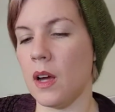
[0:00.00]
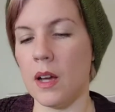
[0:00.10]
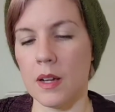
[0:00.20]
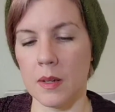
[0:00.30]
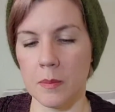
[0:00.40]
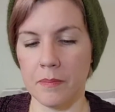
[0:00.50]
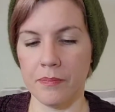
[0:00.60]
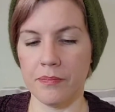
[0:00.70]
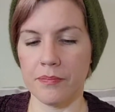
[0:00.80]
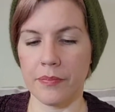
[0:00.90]

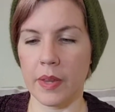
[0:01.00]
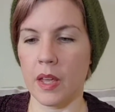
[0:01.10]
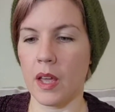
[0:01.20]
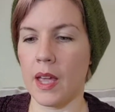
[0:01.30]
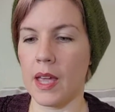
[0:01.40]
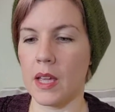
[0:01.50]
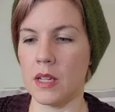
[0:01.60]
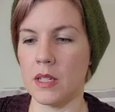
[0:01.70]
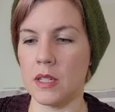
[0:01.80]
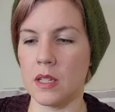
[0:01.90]

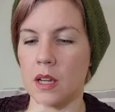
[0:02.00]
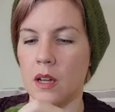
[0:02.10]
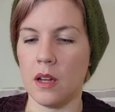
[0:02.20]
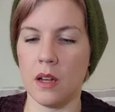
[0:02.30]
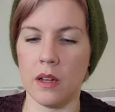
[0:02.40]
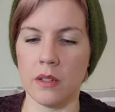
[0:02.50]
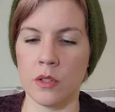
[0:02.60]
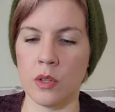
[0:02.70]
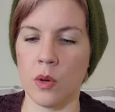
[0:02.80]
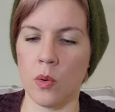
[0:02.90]
And
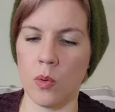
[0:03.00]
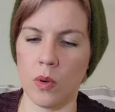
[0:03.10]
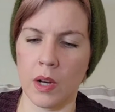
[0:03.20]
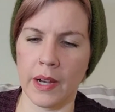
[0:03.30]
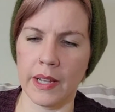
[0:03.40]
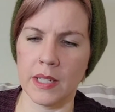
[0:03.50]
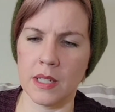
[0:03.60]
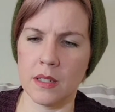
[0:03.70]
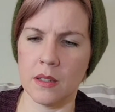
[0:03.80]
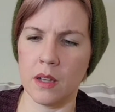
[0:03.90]
so I
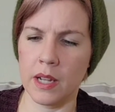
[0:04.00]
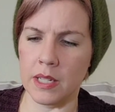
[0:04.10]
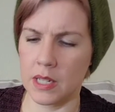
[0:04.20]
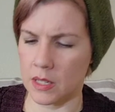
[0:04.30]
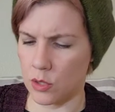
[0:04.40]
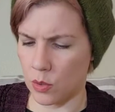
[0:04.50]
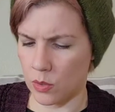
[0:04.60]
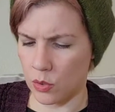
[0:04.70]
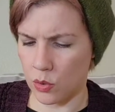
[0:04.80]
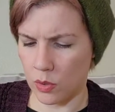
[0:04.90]
did do
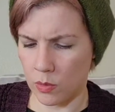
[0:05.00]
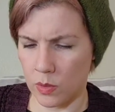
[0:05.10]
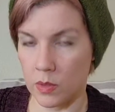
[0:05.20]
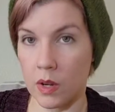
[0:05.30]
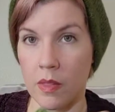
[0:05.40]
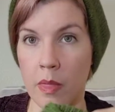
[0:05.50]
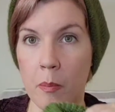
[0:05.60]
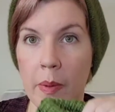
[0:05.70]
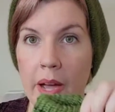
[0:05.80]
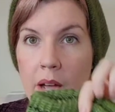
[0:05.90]
the short rows on the
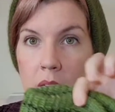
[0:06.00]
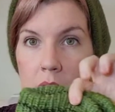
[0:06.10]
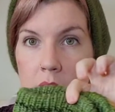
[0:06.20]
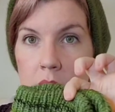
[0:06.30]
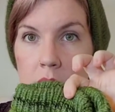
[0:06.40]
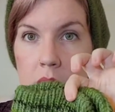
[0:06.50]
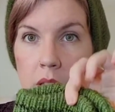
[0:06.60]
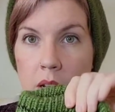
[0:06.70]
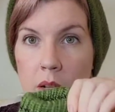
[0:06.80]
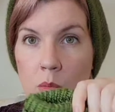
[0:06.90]
back so
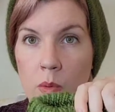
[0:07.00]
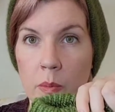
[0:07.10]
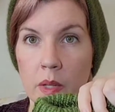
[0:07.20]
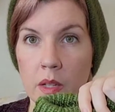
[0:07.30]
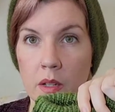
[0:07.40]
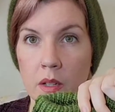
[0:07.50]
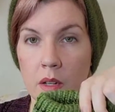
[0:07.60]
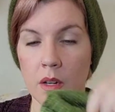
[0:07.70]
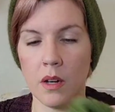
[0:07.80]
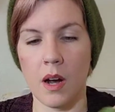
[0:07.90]
that it would be
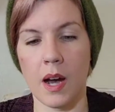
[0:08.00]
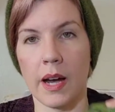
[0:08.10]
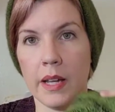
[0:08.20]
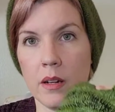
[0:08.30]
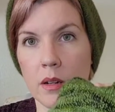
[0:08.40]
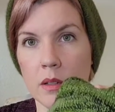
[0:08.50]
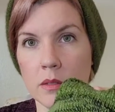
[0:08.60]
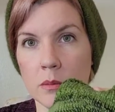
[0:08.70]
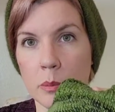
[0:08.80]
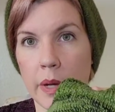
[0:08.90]
higher
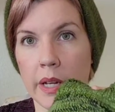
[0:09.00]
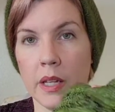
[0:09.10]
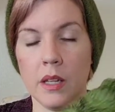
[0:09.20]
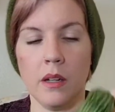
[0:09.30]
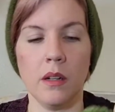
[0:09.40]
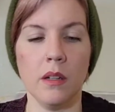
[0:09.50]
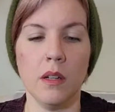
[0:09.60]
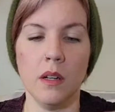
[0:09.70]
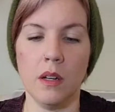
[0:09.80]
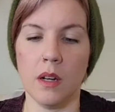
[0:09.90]
back here.
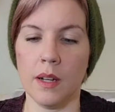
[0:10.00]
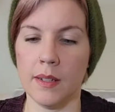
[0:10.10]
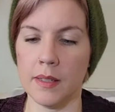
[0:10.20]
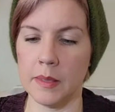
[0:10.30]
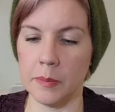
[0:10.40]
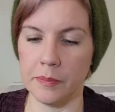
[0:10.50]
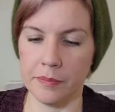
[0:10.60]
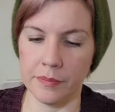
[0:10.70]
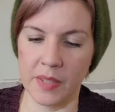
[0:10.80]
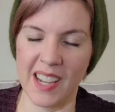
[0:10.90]

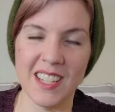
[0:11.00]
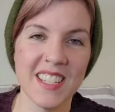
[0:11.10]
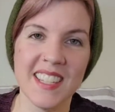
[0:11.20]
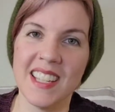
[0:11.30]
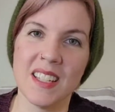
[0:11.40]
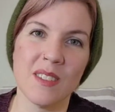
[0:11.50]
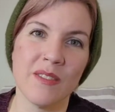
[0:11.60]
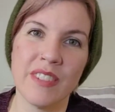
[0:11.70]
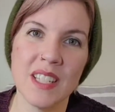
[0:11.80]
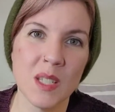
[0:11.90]
I just think it
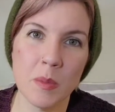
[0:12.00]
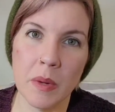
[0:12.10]
fits